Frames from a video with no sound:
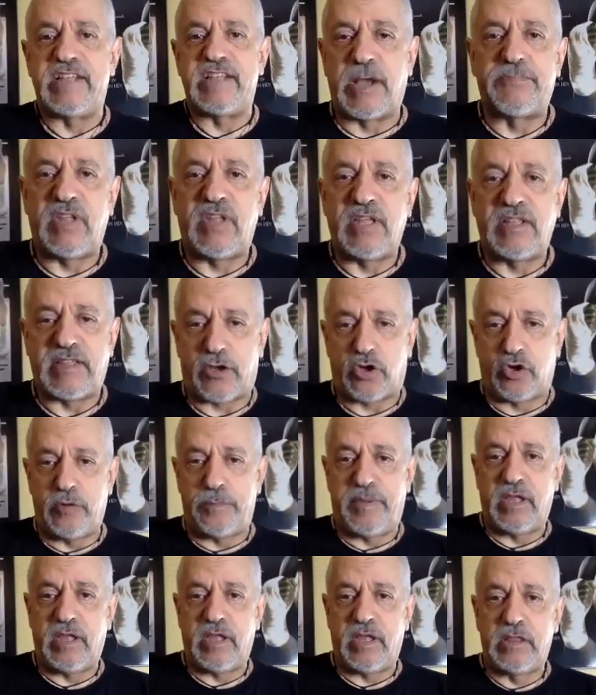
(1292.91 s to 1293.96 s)
It's something
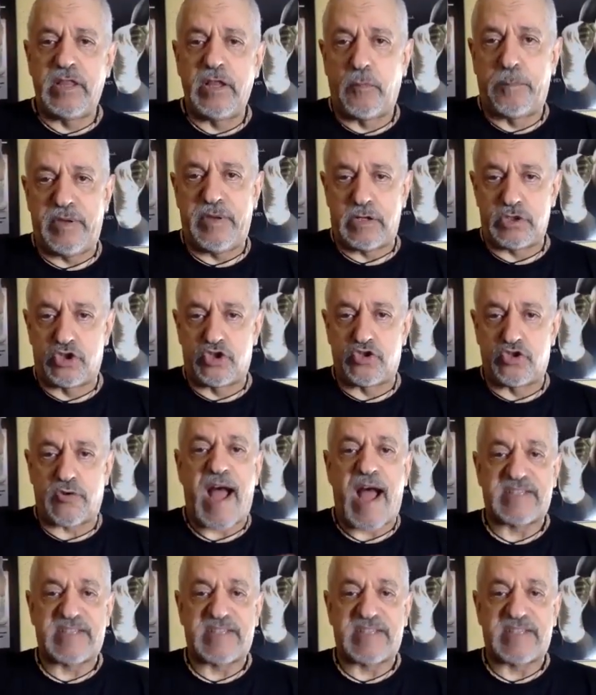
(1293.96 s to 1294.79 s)
that could be a little bit